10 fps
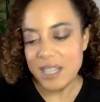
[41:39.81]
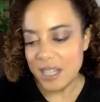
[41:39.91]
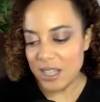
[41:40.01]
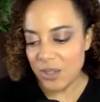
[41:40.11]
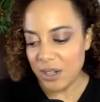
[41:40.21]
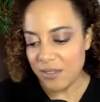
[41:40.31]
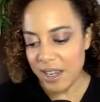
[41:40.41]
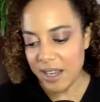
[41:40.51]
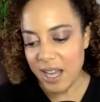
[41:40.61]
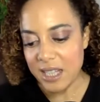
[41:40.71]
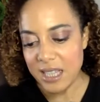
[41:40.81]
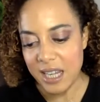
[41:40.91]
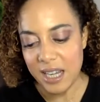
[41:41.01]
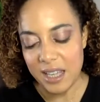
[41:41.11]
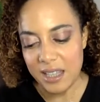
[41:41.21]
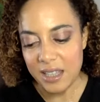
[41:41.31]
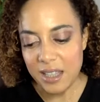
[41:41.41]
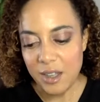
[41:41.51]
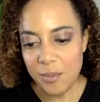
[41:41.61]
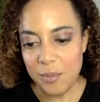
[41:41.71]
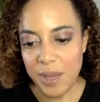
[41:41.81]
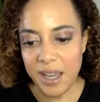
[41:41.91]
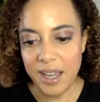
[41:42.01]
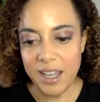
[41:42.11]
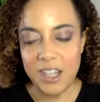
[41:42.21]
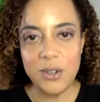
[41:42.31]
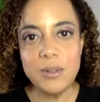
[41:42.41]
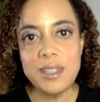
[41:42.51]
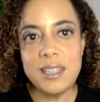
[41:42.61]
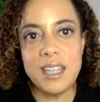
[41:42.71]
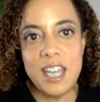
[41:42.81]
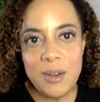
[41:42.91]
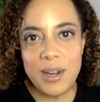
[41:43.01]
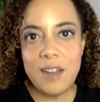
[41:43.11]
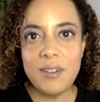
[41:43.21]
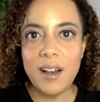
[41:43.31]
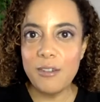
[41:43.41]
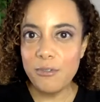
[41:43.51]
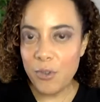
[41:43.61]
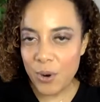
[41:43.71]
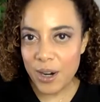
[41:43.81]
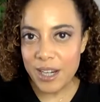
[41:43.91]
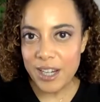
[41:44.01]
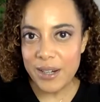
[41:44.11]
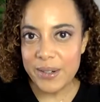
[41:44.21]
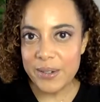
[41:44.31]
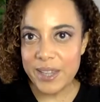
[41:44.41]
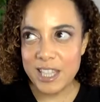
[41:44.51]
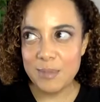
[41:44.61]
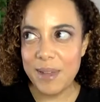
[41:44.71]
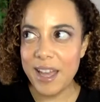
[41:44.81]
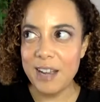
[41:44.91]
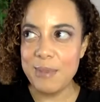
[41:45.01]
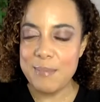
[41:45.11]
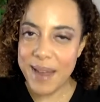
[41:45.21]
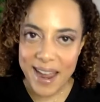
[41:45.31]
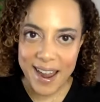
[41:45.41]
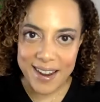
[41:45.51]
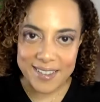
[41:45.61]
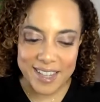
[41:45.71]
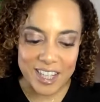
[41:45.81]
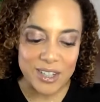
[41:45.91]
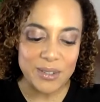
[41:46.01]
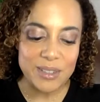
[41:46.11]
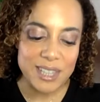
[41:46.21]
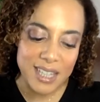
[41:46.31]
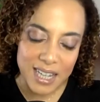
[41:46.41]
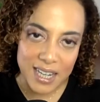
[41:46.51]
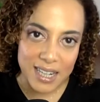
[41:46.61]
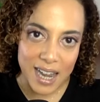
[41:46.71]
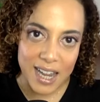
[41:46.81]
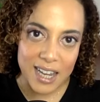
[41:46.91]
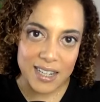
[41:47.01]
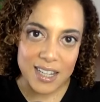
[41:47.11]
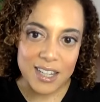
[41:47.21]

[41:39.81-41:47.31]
And it's sort of like God's like, but you don't see what I've got for you that's behind my back. Like you don't see it yet.